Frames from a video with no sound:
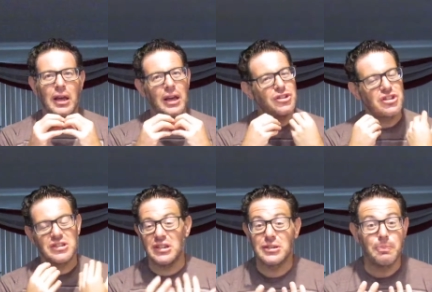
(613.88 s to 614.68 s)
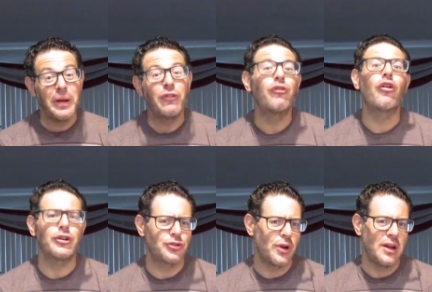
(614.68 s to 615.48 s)
It's just he's been
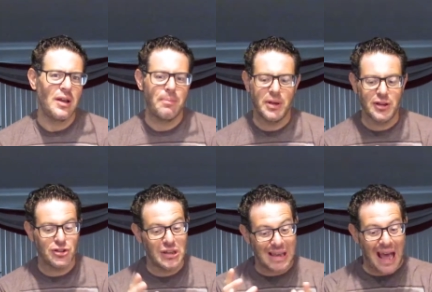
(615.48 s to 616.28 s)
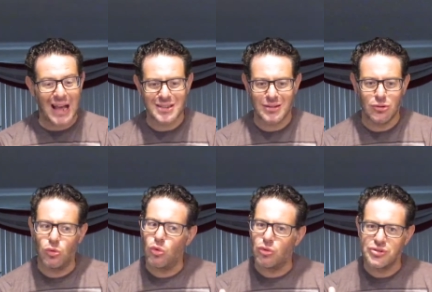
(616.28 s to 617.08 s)
frustrating because he has the
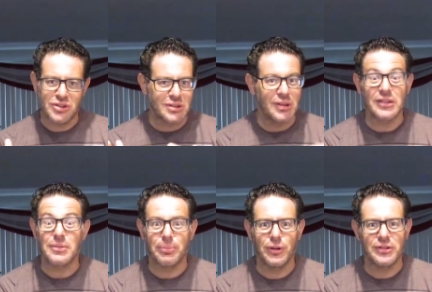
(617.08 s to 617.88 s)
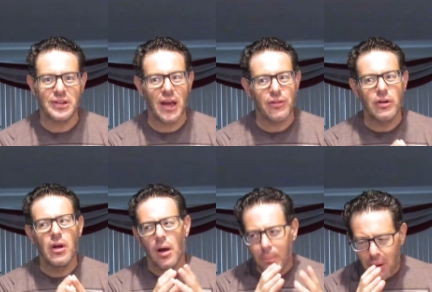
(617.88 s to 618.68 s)
tools, just doesn't put it together.
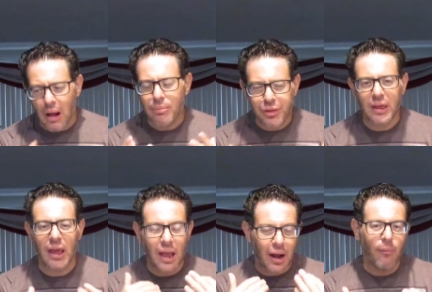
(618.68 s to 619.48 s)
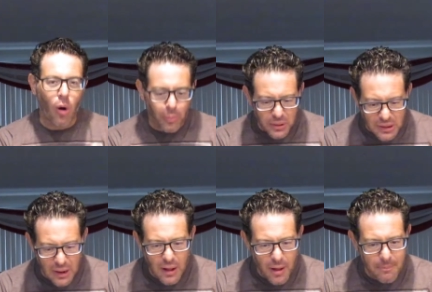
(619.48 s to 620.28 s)
But I'm thinking and I'm hoping
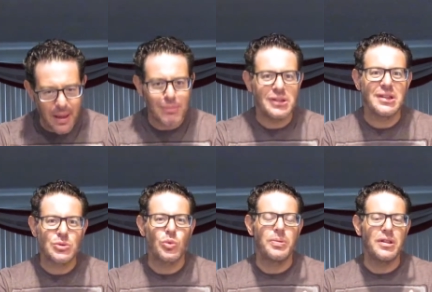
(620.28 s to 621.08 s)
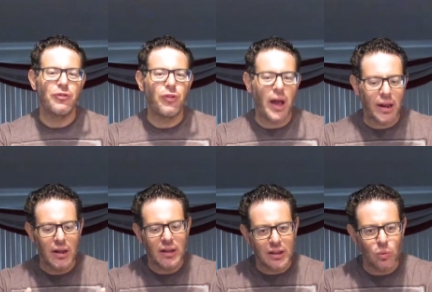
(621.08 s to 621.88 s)
that maybe this will be the fight.
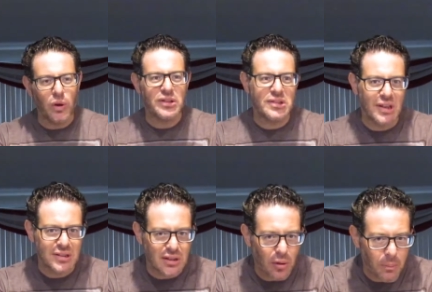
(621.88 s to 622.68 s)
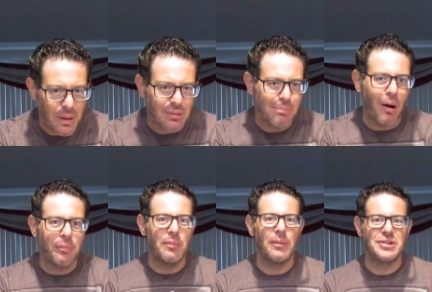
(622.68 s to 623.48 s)
He wins this, it'll maybe bump
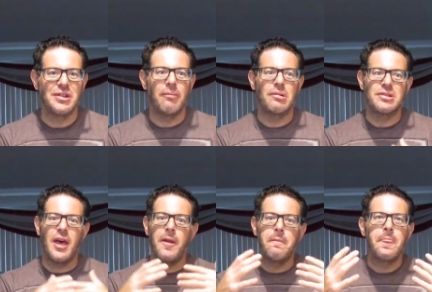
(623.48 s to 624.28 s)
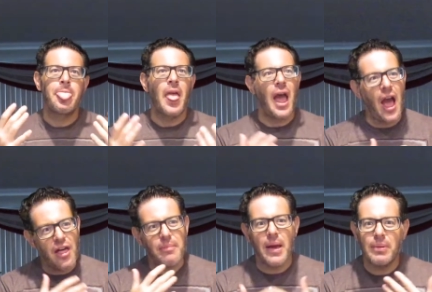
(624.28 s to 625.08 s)
him up to number 10. And
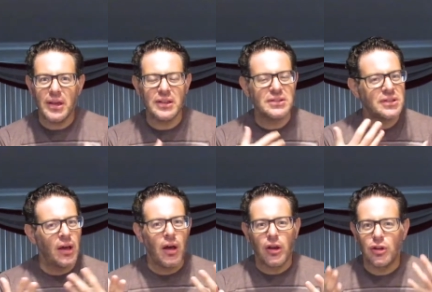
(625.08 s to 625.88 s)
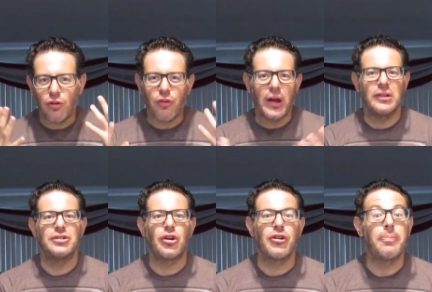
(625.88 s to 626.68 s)
then maybe he's, finally
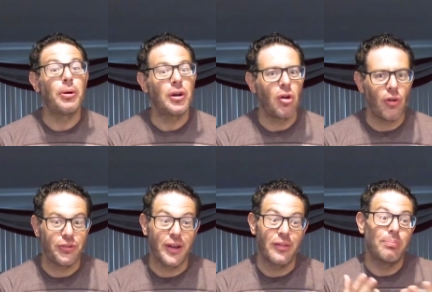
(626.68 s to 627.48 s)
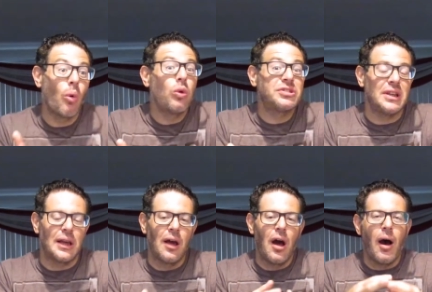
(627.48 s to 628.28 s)
starting to put it all together. But we'll see.